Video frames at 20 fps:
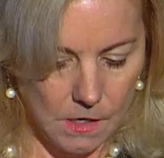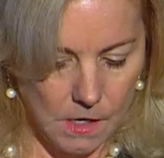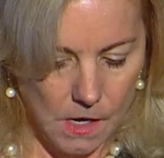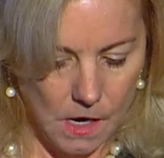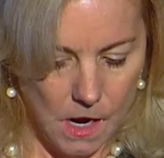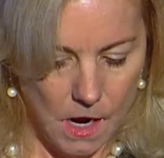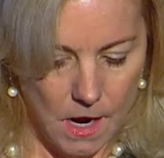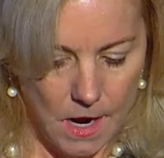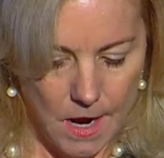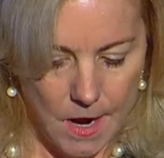
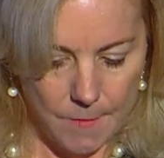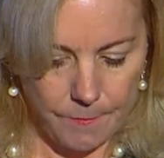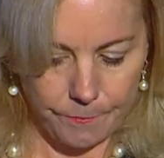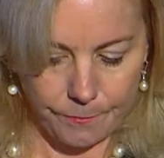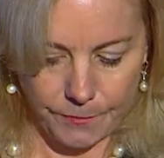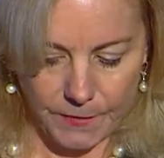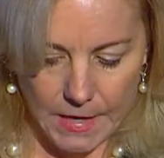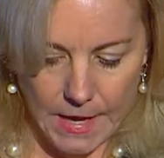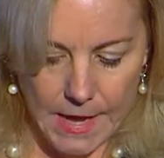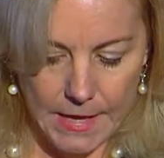
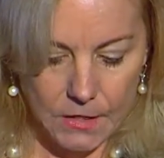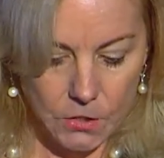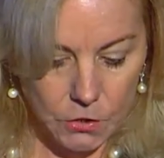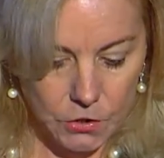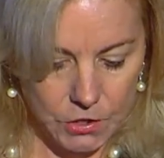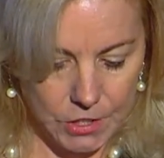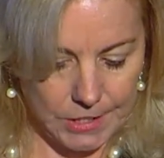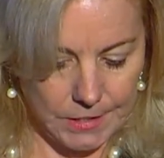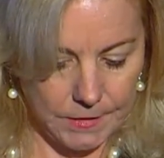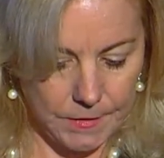
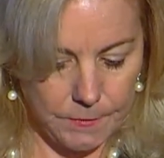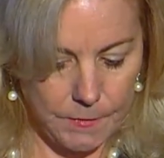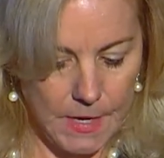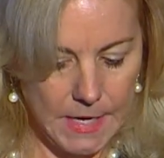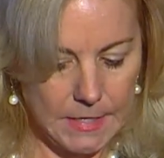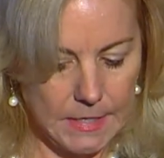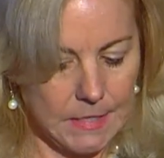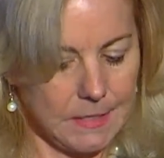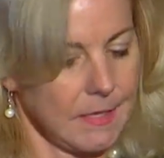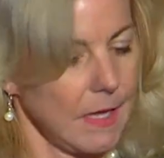energy,
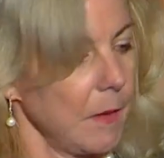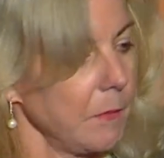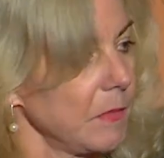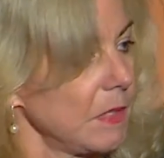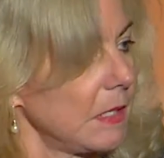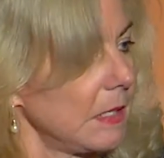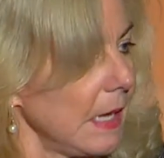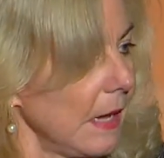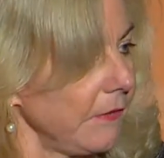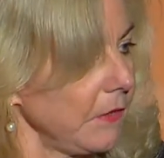making them
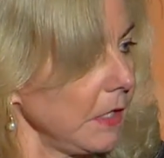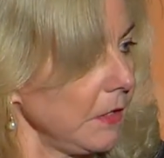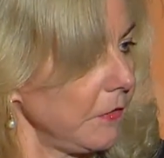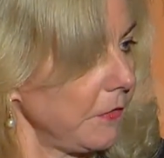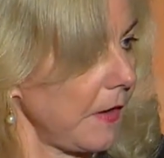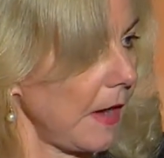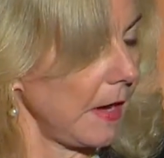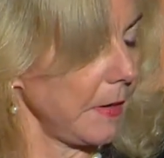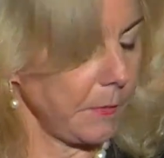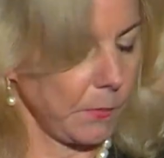
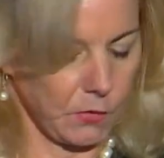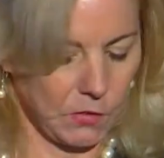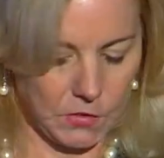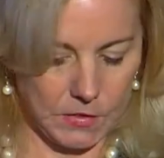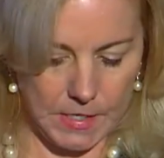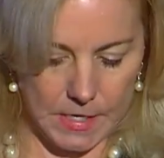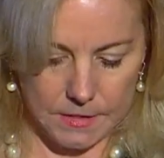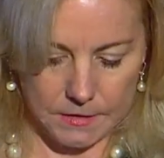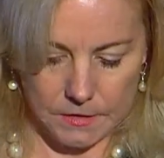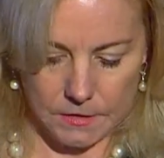
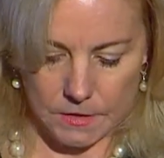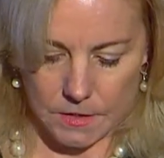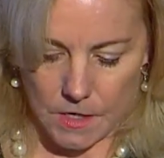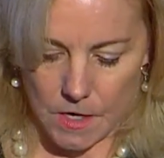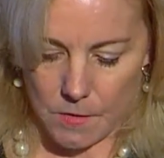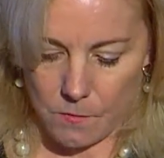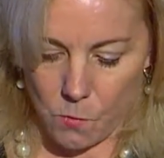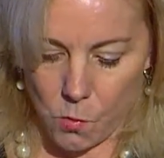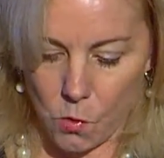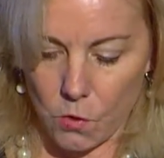
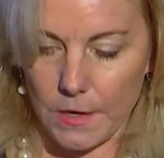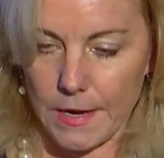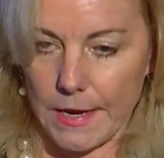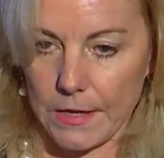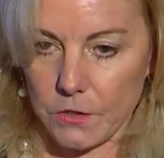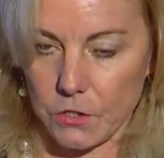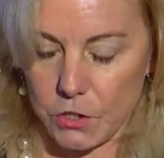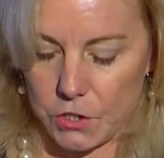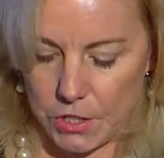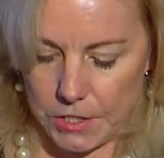75% more
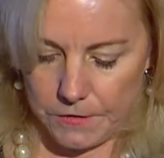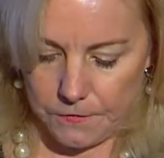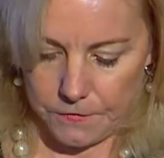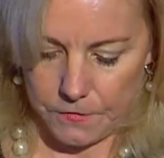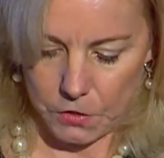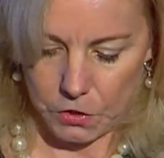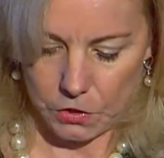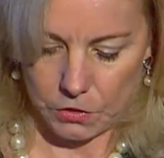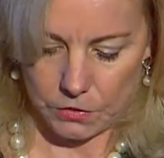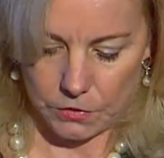energy
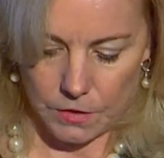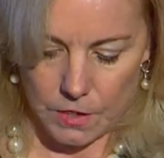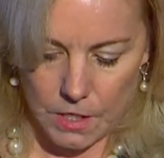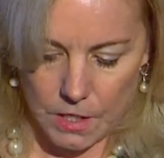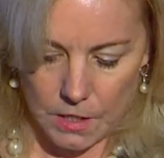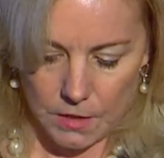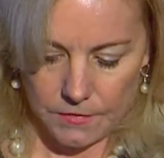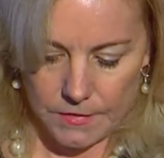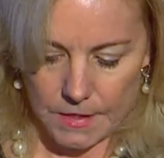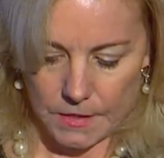efficient
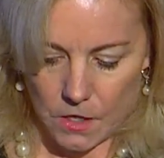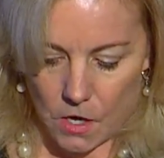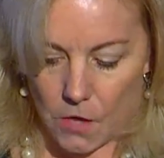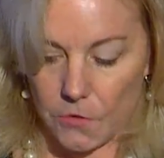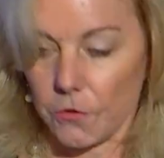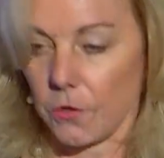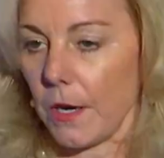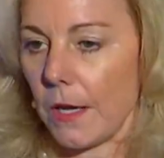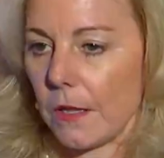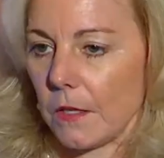than
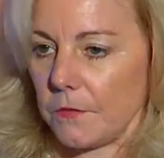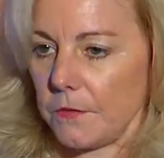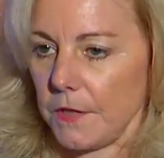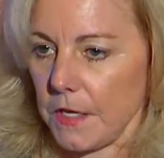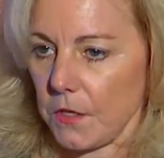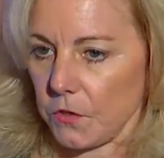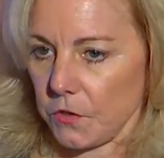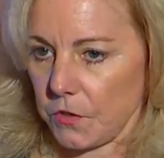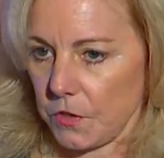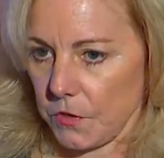other
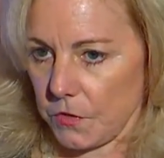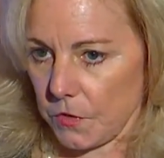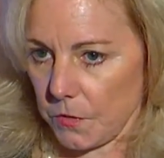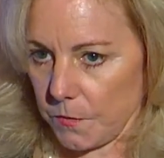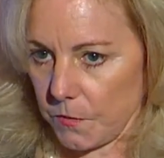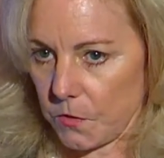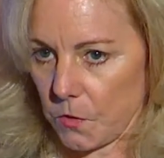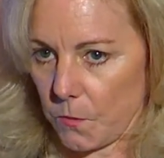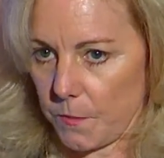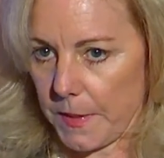elevator
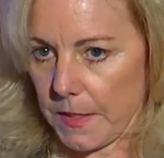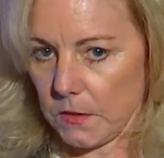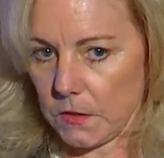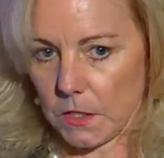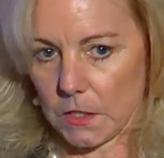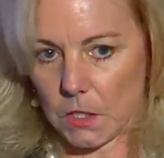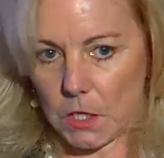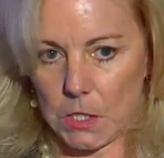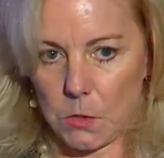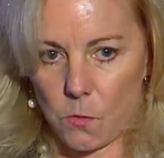systems. So
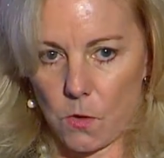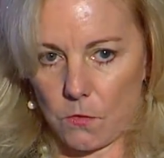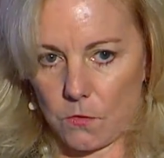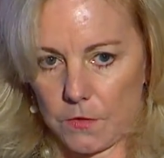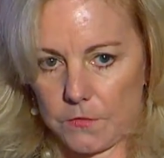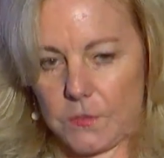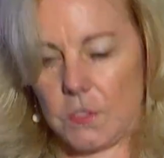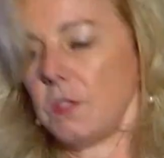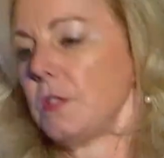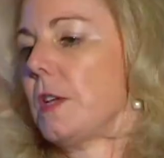basically what
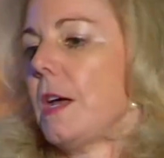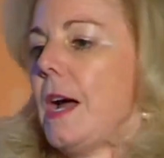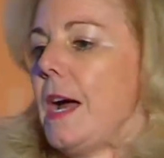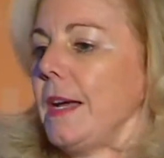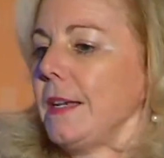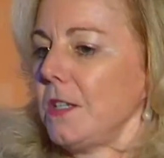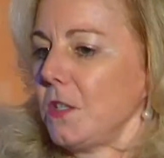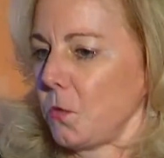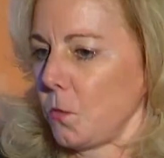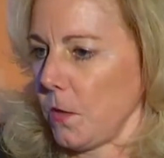we've
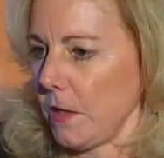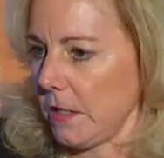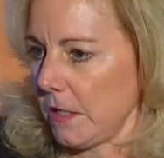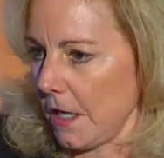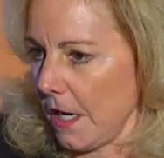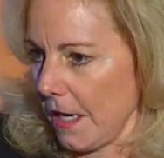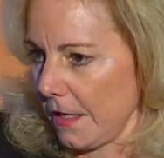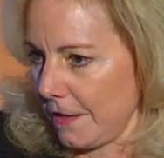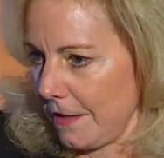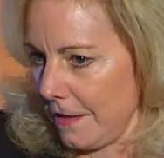designed is we
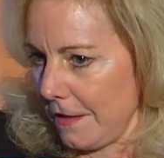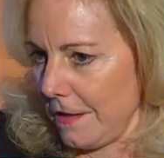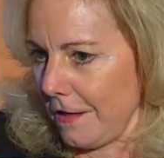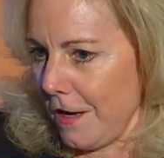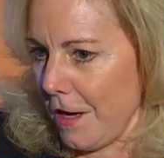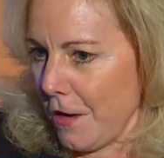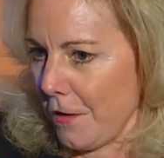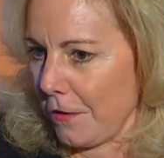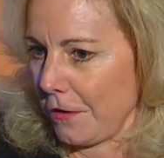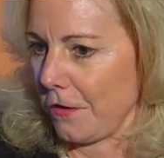take the
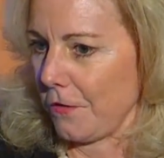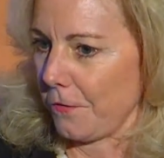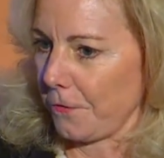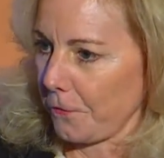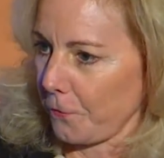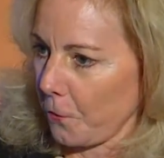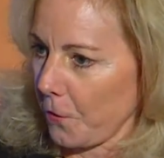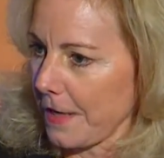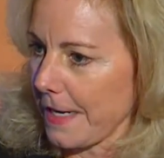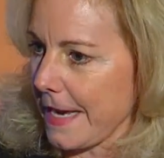
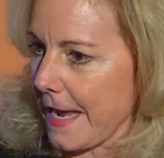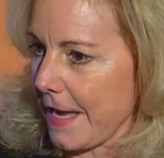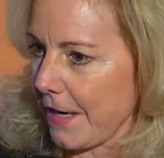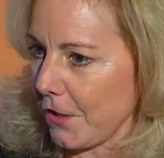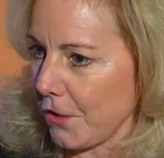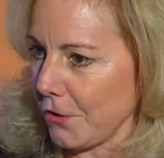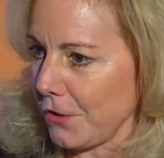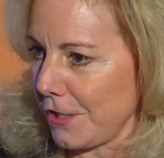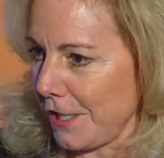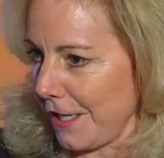free
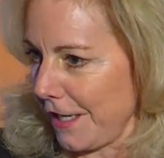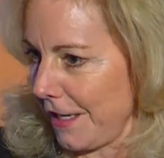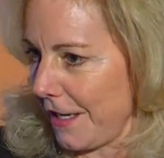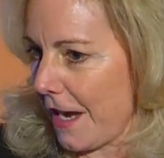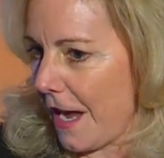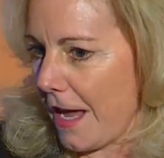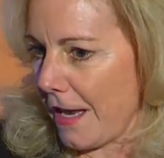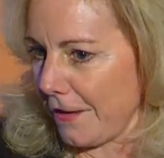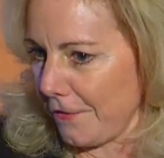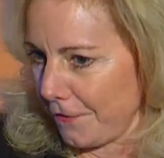energy
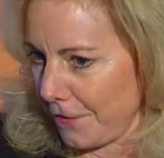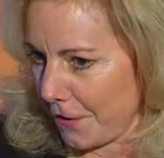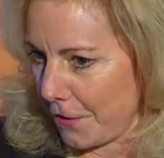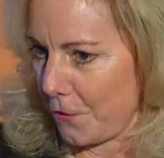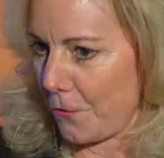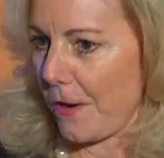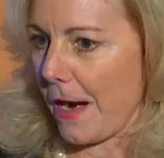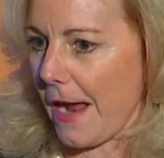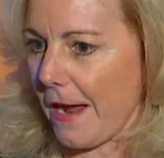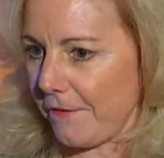out of the
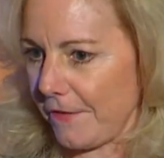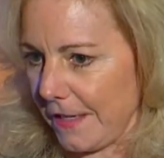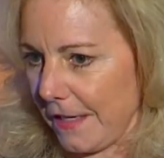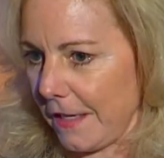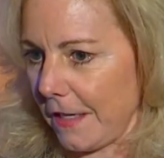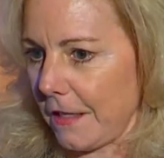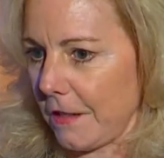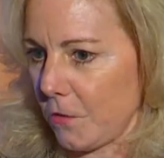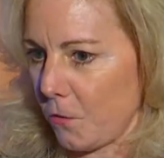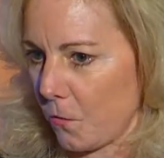
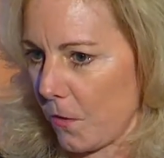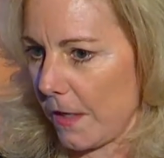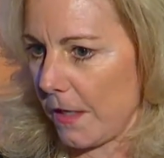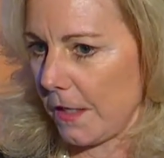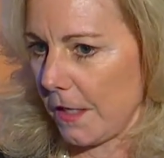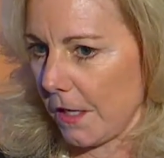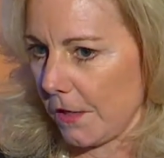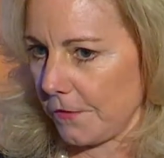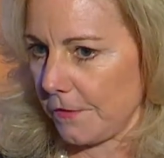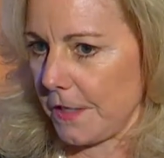gravity when
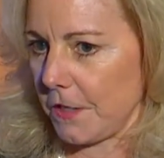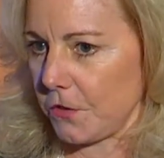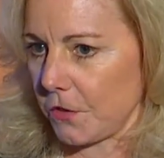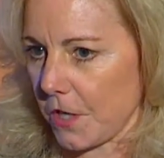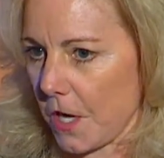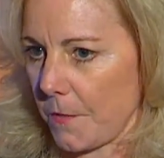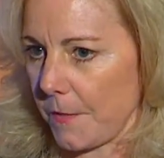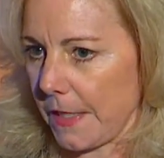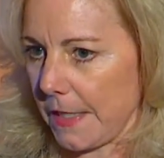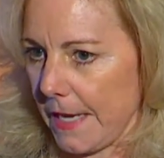an elevator is
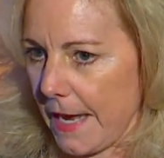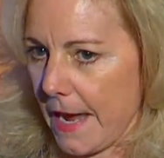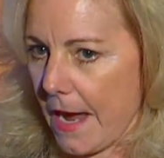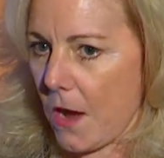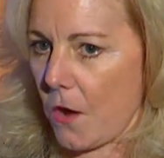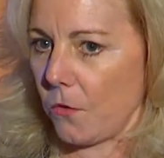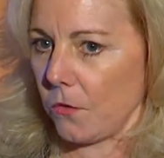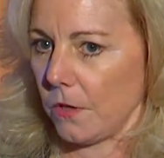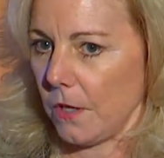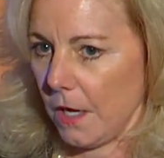coming
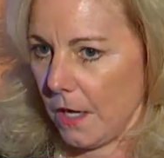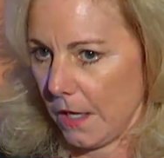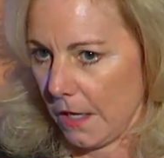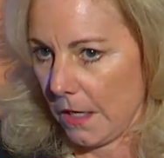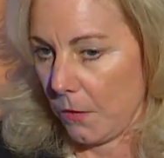down.